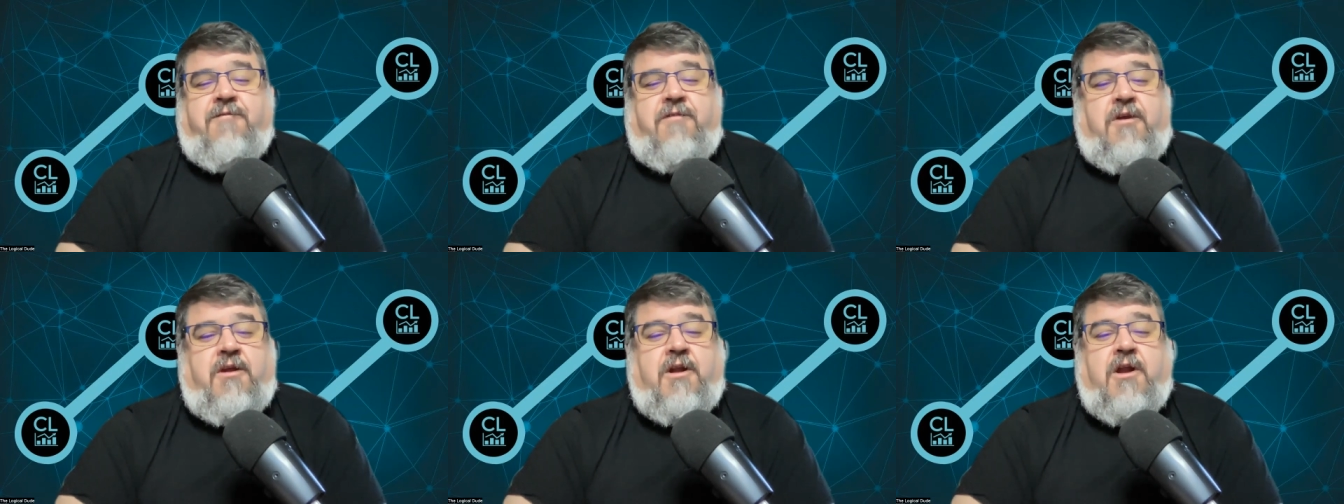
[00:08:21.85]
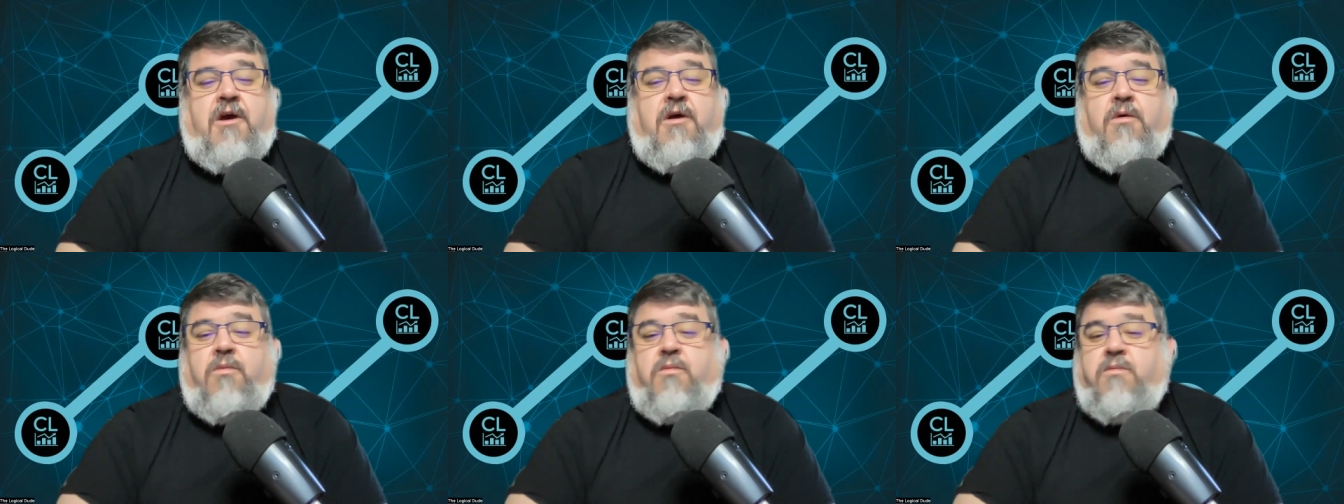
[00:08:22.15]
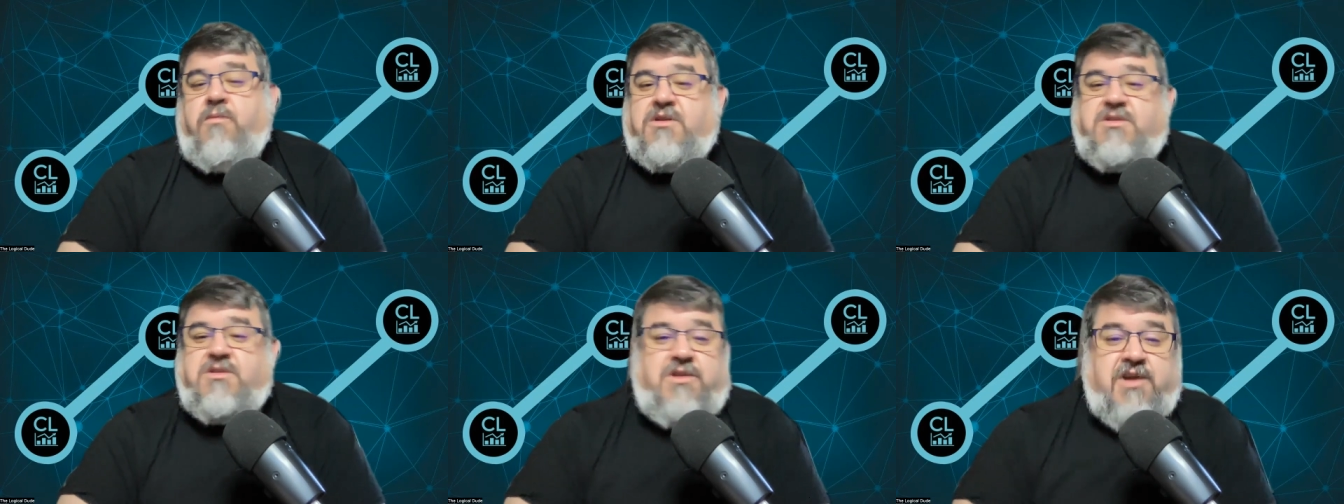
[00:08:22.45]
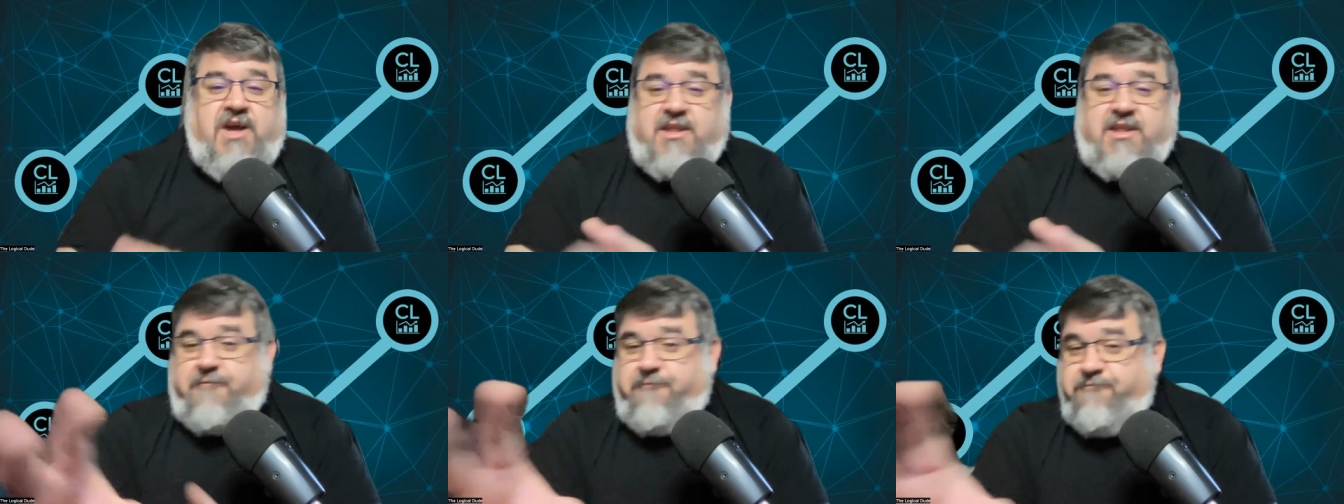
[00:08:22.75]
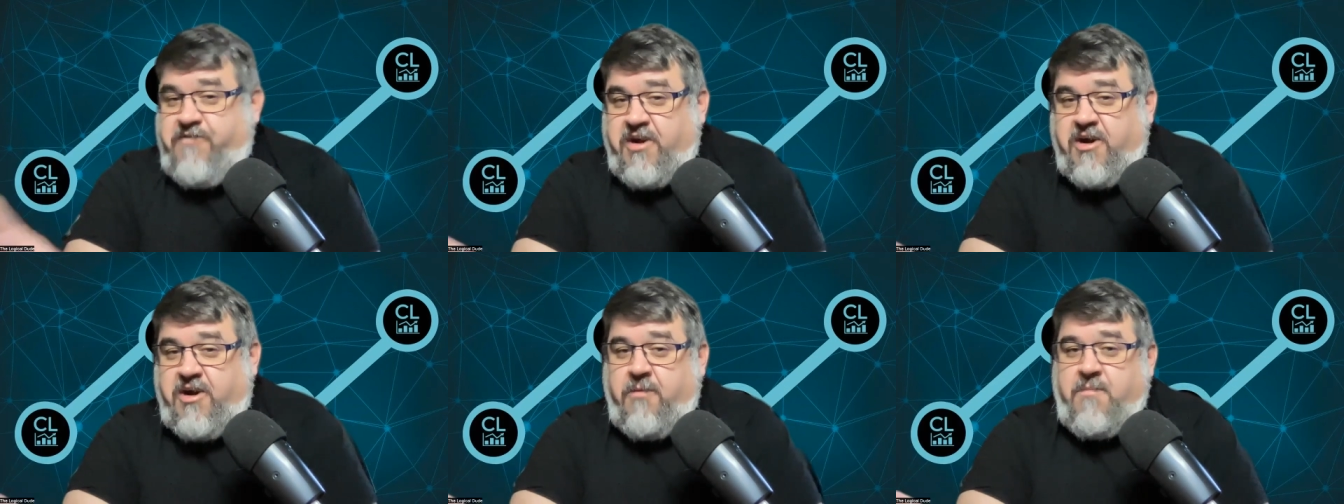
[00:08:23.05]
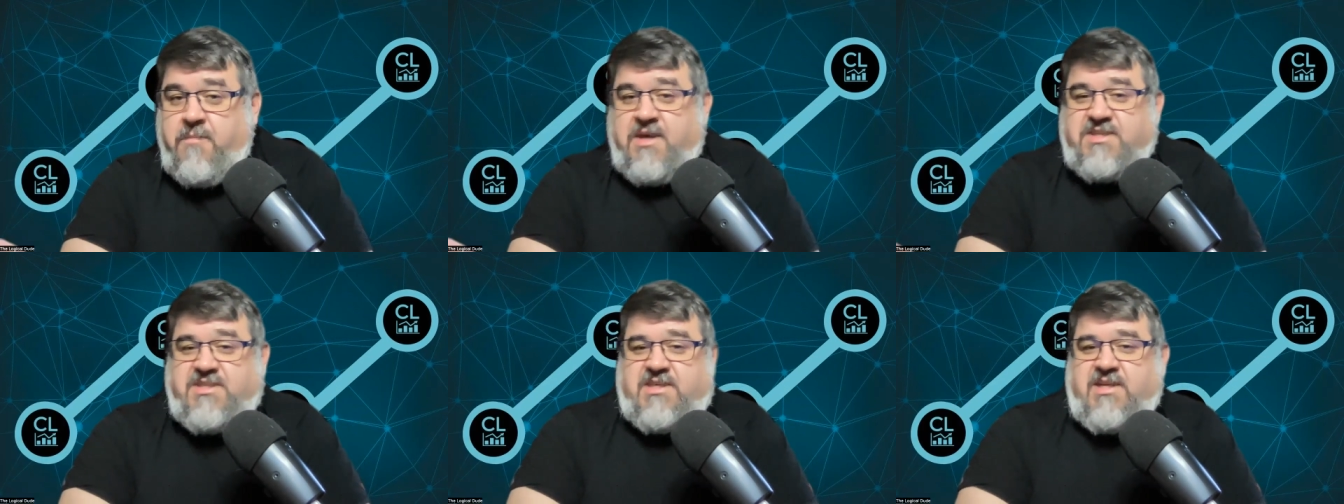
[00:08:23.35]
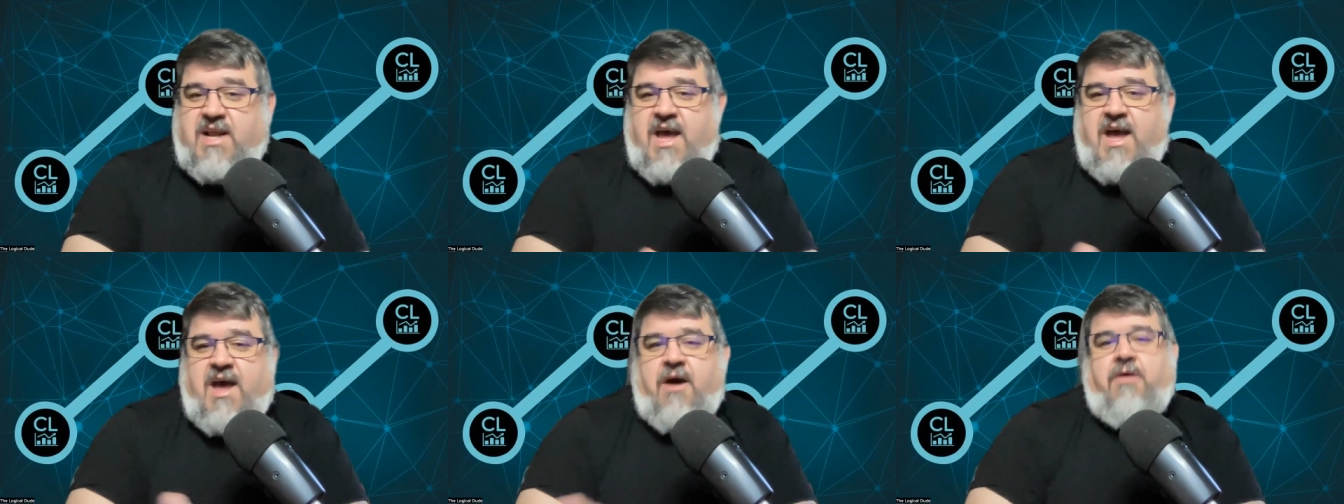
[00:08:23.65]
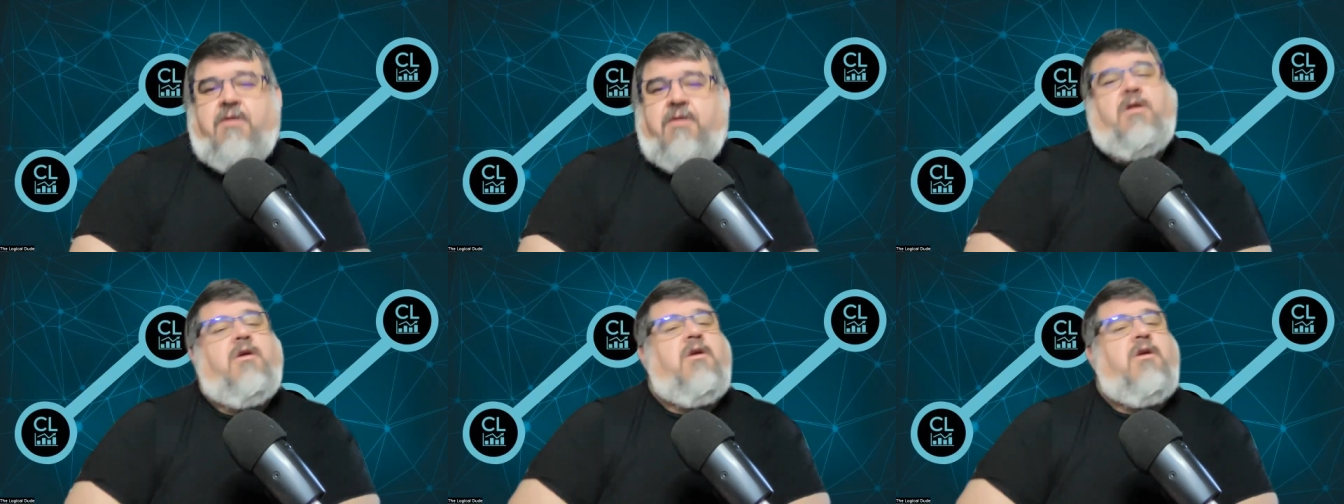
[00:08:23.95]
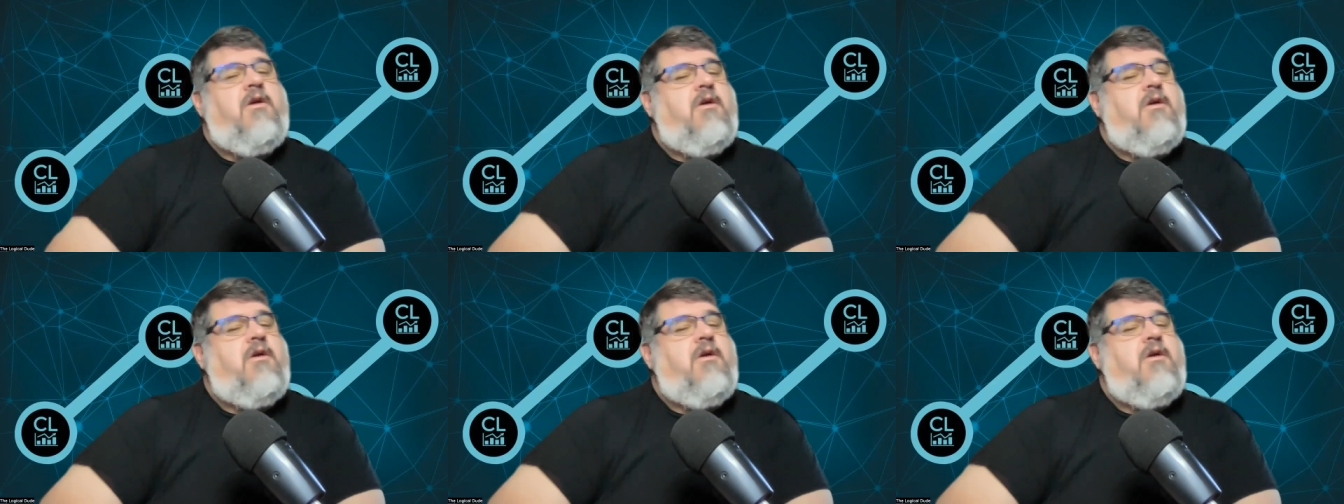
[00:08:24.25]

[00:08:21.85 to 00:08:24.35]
because you got the fear of missing out,